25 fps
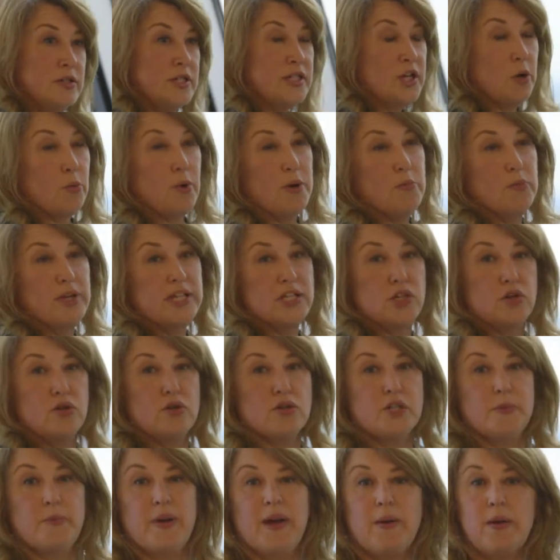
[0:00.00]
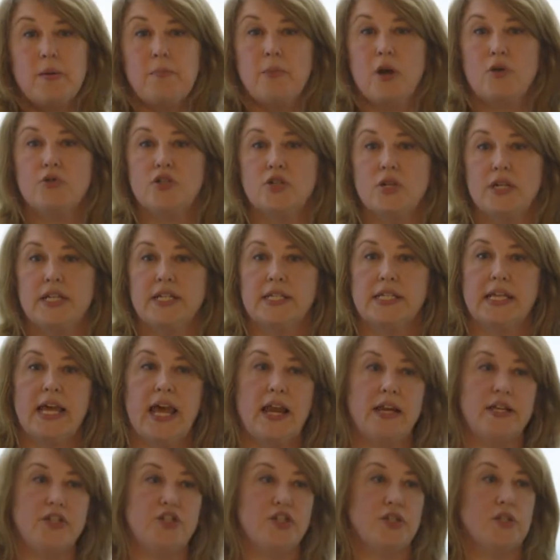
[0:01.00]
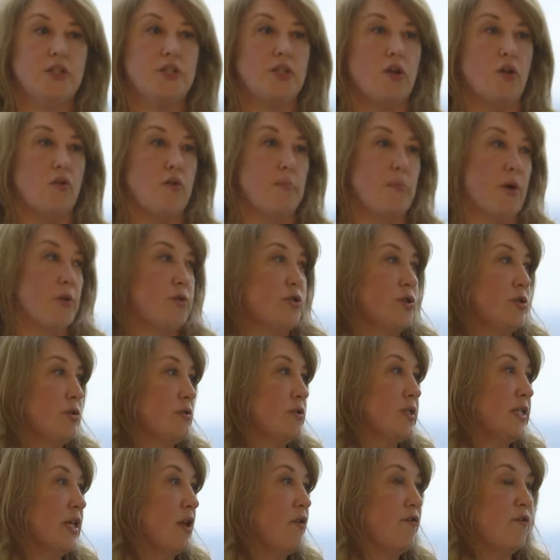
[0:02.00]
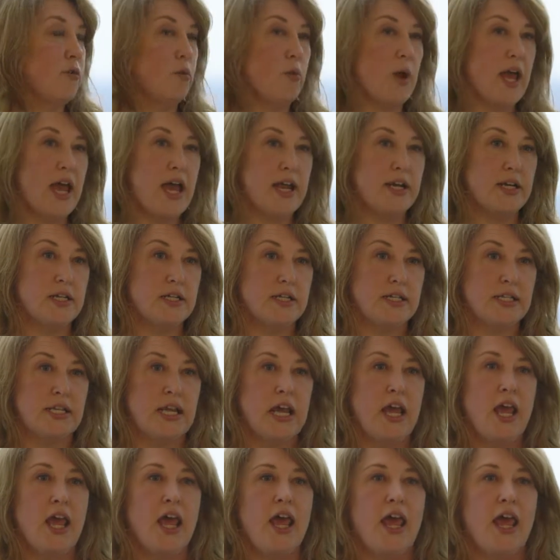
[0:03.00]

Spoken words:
So when we talked about emotional intelligence or emotional self-awareness,